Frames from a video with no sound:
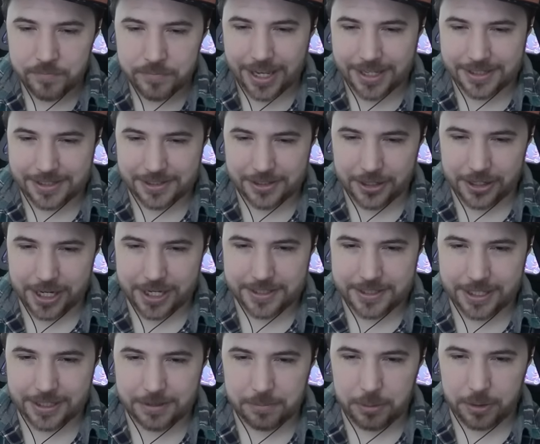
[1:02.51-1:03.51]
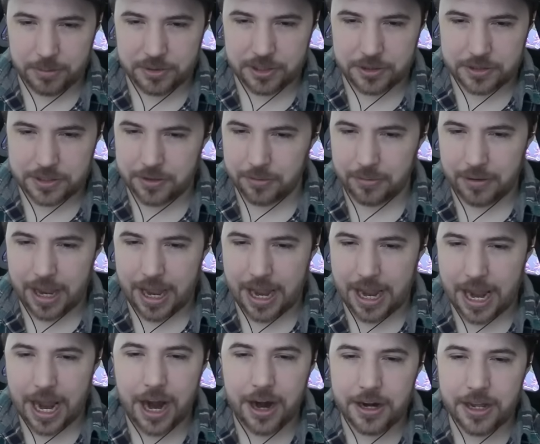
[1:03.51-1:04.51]
As he's looking and seeing the bubbles, just
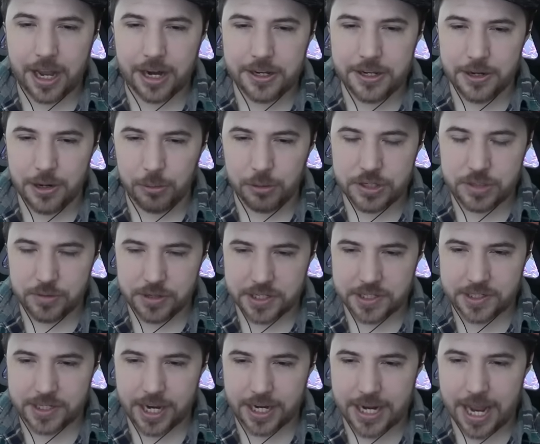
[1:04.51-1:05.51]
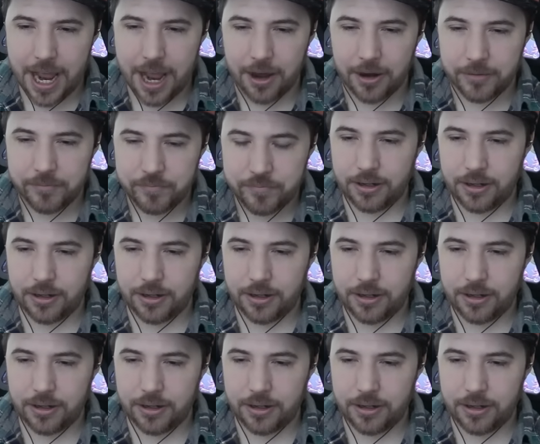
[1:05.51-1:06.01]
how do you know which one to send out?